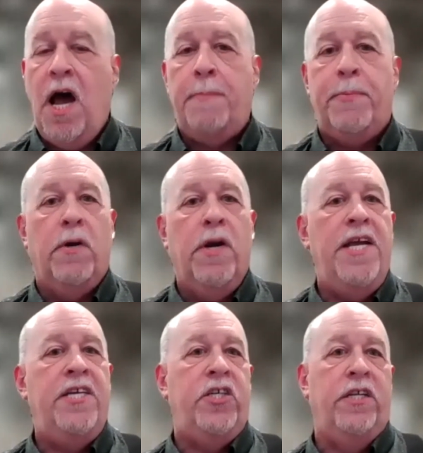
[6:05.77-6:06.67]

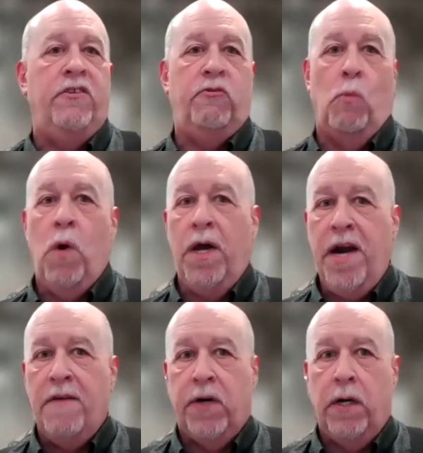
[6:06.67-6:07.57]
operations,
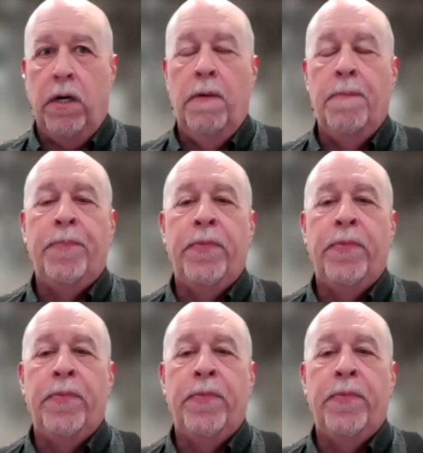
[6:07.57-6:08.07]
whatever,